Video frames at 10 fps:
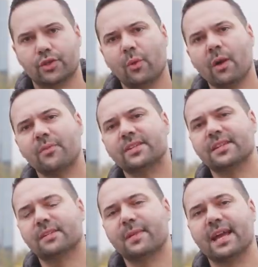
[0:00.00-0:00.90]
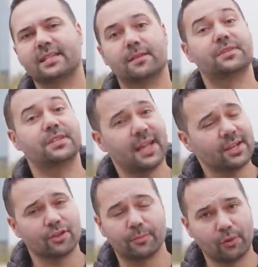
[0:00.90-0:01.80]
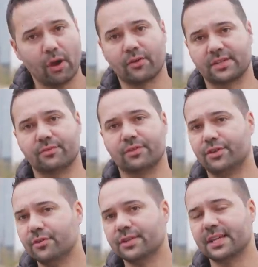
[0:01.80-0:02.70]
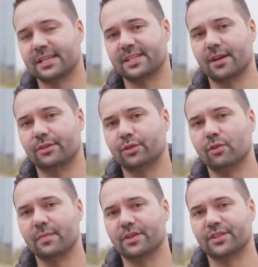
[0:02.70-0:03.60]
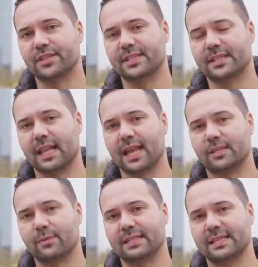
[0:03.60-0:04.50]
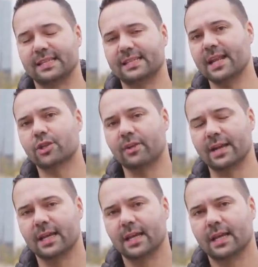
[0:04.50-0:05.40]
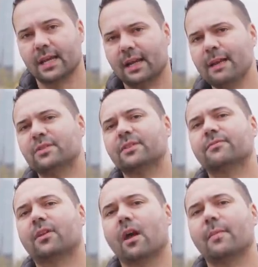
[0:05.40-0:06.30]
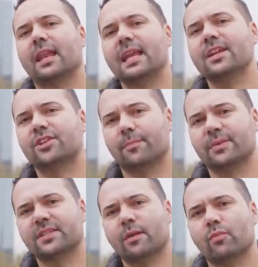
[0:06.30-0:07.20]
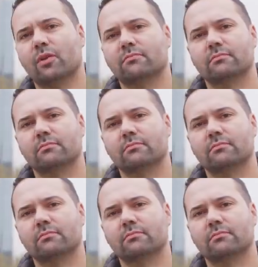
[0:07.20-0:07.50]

So, while Britain has made substantial progress in reducing its CO2 emissions since the late 20th century, claims of climate leadership are somewhat